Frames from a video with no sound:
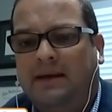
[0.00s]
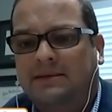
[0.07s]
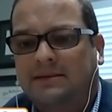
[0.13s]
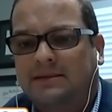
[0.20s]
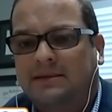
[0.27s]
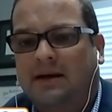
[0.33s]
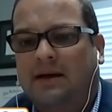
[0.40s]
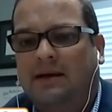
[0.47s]

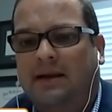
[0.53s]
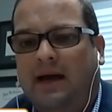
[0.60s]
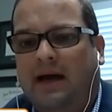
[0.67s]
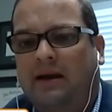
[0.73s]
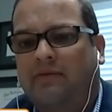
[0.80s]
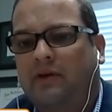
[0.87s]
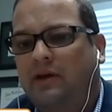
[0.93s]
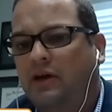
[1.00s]
son
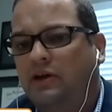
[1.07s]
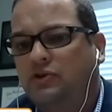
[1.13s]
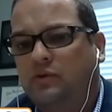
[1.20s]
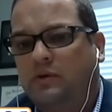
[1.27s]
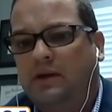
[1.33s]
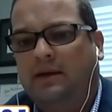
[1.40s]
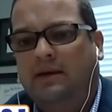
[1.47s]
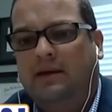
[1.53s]
out of the
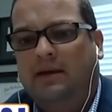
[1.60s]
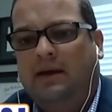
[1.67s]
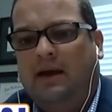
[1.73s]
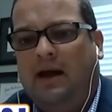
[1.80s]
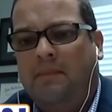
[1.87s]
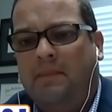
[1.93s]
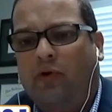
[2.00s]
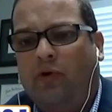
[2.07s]
country.
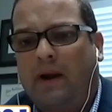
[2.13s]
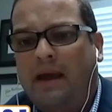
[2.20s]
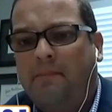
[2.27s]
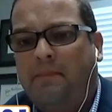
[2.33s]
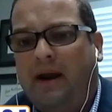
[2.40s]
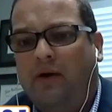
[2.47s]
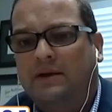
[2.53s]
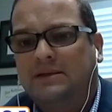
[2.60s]
Uh, my
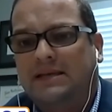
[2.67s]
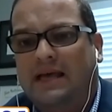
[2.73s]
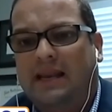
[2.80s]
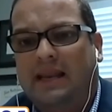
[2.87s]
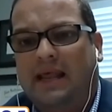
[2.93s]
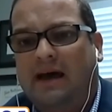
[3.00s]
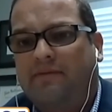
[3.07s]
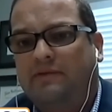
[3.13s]
grandparents had
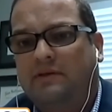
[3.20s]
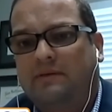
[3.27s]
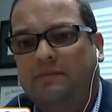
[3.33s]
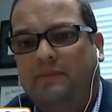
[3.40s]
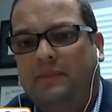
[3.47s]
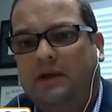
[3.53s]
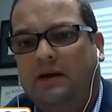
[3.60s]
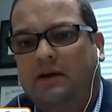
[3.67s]
left
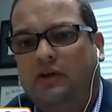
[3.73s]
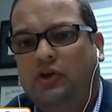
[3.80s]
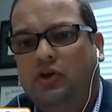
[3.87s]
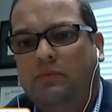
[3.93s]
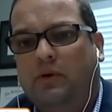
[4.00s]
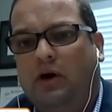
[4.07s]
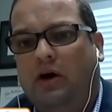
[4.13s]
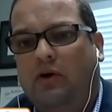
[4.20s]
uh,
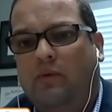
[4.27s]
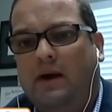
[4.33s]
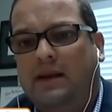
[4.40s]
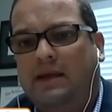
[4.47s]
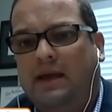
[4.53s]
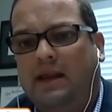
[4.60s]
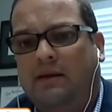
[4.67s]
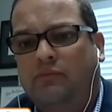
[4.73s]
Cuba
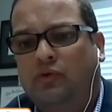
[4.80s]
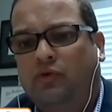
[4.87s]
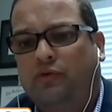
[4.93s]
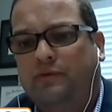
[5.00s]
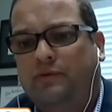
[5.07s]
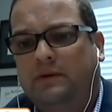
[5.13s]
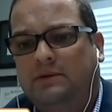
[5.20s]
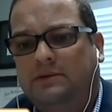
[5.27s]
already and had
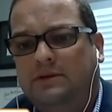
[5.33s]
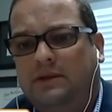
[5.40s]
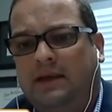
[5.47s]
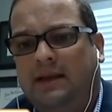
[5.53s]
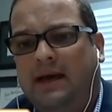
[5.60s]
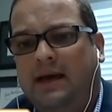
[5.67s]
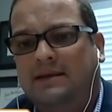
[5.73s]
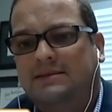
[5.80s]
moved to the
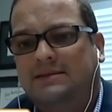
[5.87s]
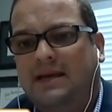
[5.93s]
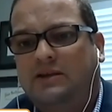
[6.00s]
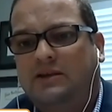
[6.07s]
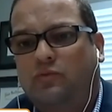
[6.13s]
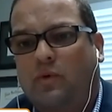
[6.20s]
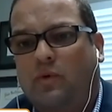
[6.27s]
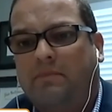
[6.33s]
United
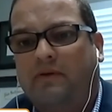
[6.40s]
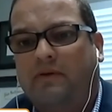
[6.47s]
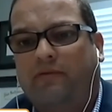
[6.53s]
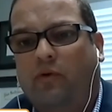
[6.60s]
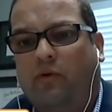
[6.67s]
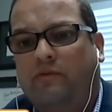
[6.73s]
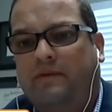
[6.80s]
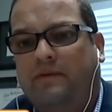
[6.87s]
States right
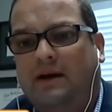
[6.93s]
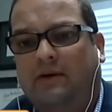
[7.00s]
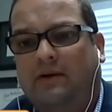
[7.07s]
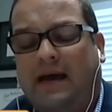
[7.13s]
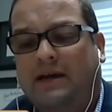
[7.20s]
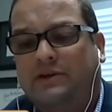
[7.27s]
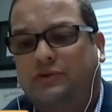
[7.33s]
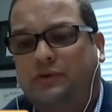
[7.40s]
before Fidel
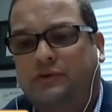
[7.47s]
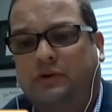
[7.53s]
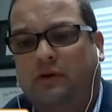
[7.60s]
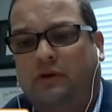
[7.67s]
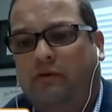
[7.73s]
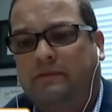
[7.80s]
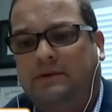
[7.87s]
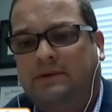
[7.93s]
Castro took
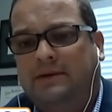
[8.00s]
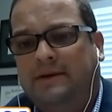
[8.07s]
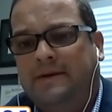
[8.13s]
over.